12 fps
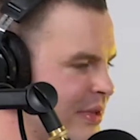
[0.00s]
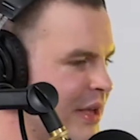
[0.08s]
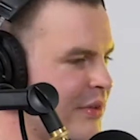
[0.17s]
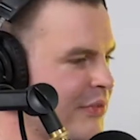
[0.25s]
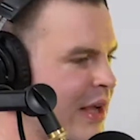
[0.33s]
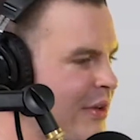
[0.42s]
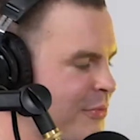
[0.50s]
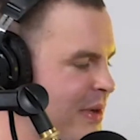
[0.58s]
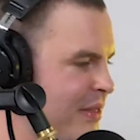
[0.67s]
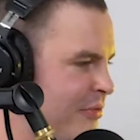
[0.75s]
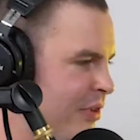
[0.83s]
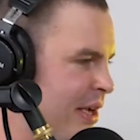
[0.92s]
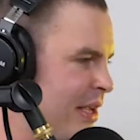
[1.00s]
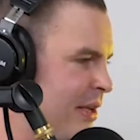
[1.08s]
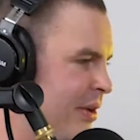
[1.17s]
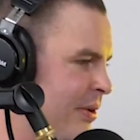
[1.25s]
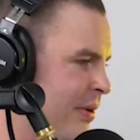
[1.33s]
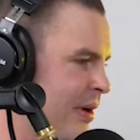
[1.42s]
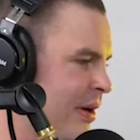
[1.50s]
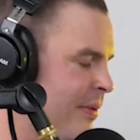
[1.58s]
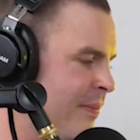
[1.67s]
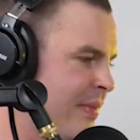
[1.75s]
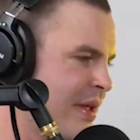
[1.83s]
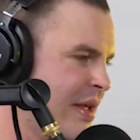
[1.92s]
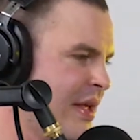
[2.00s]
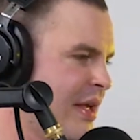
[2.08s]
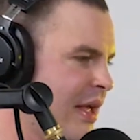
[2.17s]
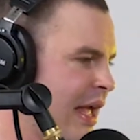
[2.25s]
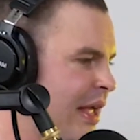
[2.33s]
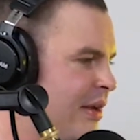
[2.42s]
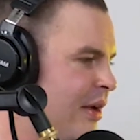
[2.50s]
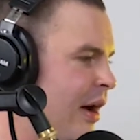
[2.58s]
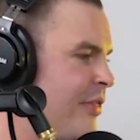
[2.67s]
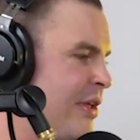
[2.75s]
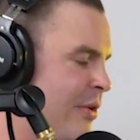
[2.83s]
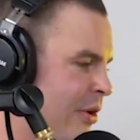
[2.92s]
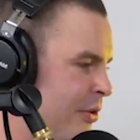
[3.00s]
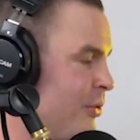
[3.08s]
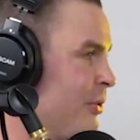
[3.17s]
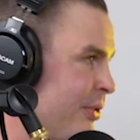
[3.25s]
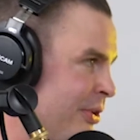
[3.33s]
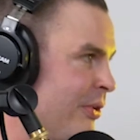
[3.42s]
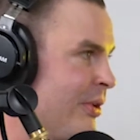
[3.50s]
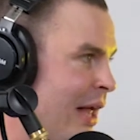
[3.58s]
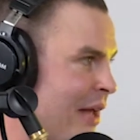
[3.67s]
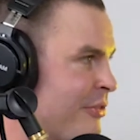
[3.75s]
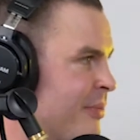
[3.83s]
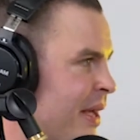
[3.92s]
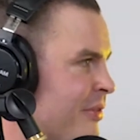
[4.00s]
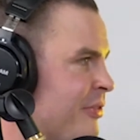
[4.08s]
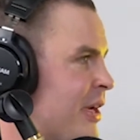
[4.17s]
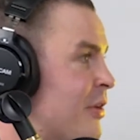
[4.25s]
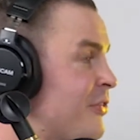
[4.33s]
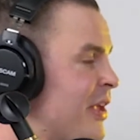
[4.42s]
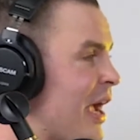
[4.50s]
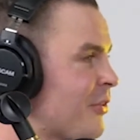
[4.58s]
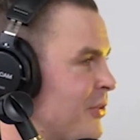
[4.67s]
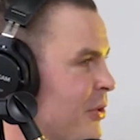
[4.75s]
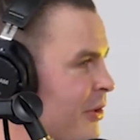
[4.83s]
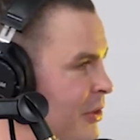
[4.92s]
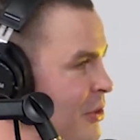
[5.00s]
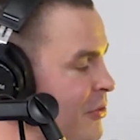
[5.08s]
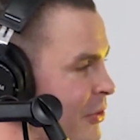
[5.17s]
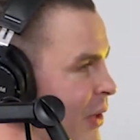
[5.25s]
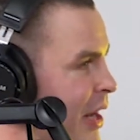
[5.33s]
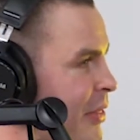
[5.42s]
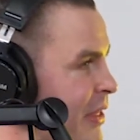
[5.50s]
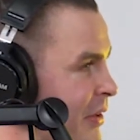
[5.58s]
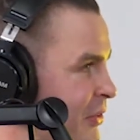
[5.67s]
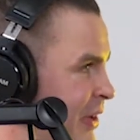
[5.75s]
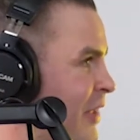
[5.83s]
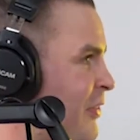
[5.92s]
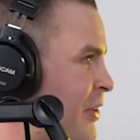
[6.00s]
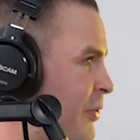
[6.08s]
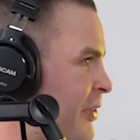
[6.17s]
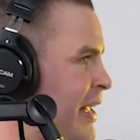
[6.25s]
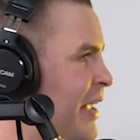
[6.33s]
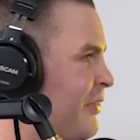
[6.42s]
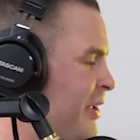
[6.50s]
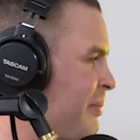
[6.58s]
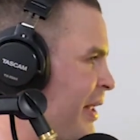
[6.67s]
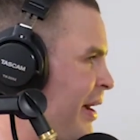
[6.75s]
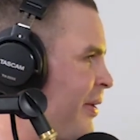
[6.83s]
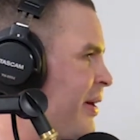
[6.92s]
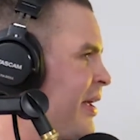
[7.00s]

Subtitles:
Yeah, styles make the fight, you know. And I think Hooker learned a lot from that fight. You see, actually, Hooker using a lot of things Jason used against him now.